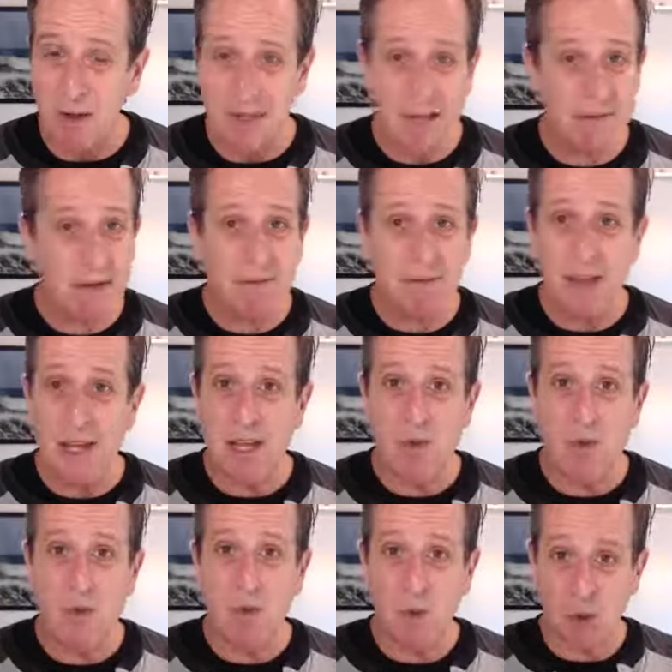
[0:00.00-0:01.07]
even if they
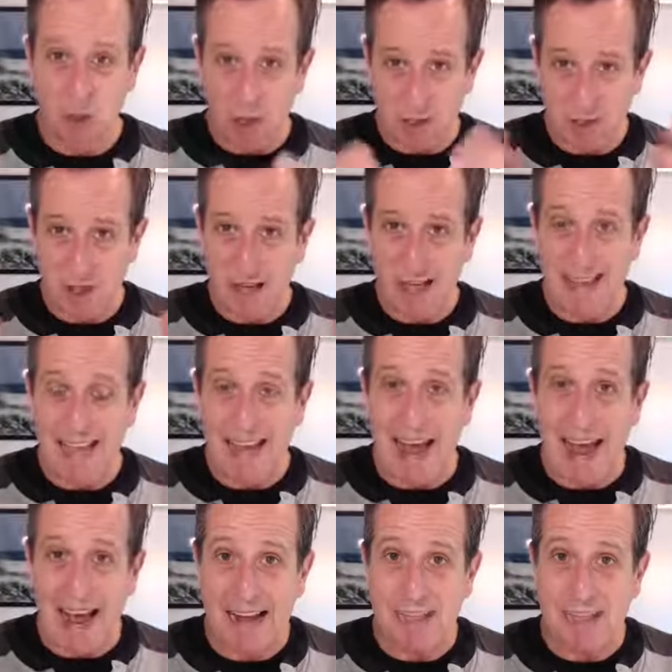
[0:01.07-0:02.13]
use words in the
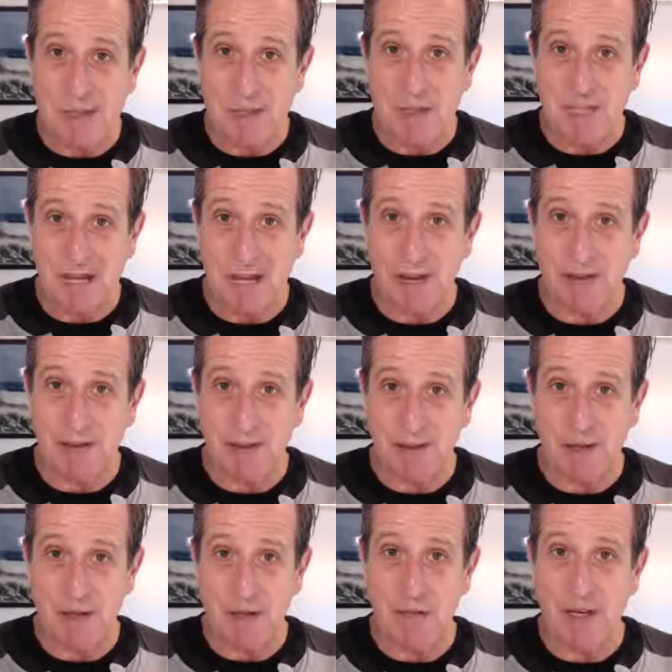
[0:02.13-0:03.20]
ads themselves or in the
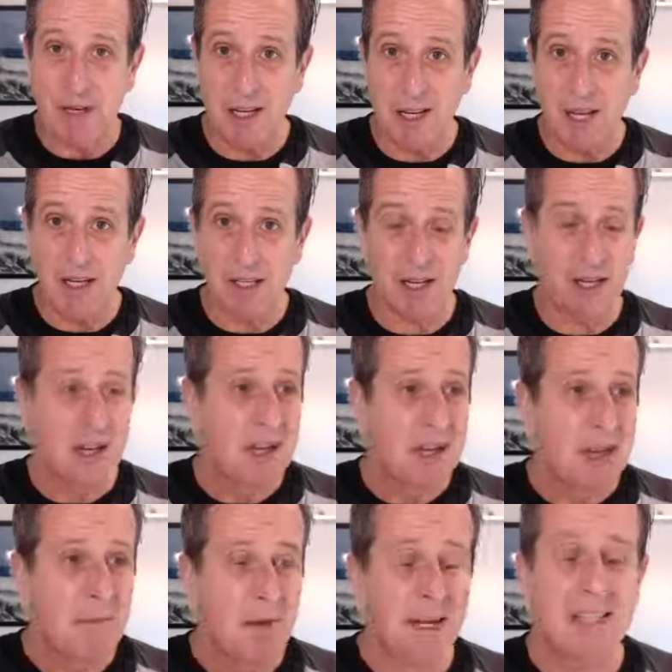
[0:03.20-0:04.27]
communication,
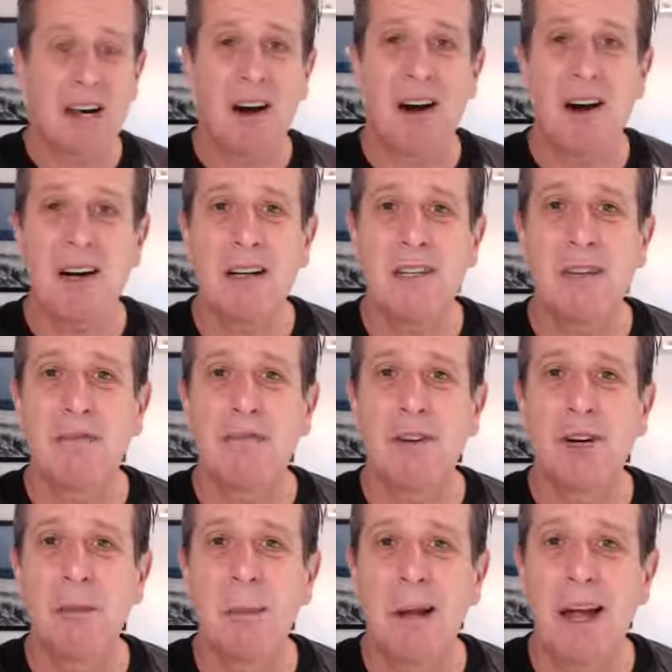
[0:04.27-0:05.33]
but it's hard to
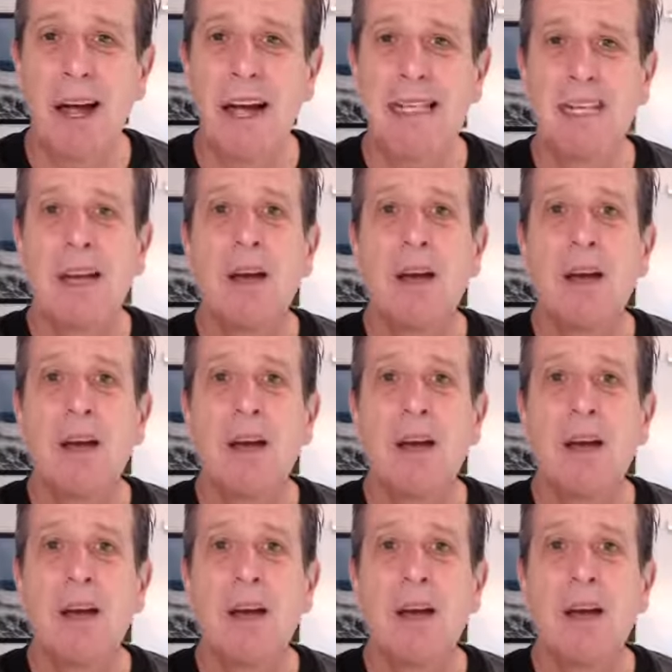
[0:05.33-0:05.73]
verbalize